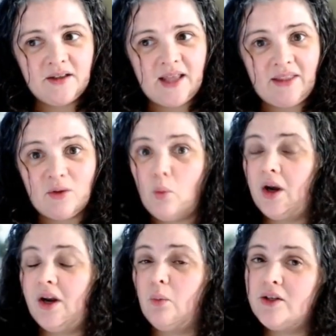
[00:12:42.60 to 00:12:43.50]
that the
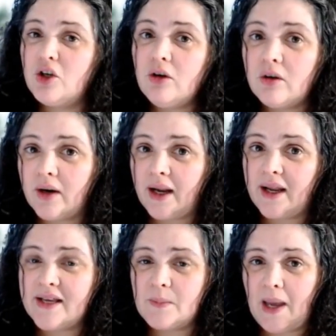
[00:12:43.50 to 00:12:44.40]
one-on-one
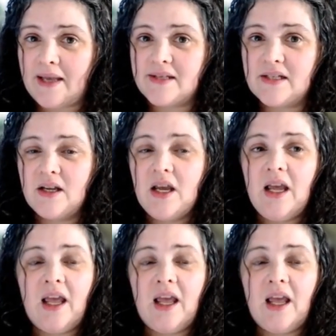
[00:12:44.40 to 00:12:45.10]
tutoring is best.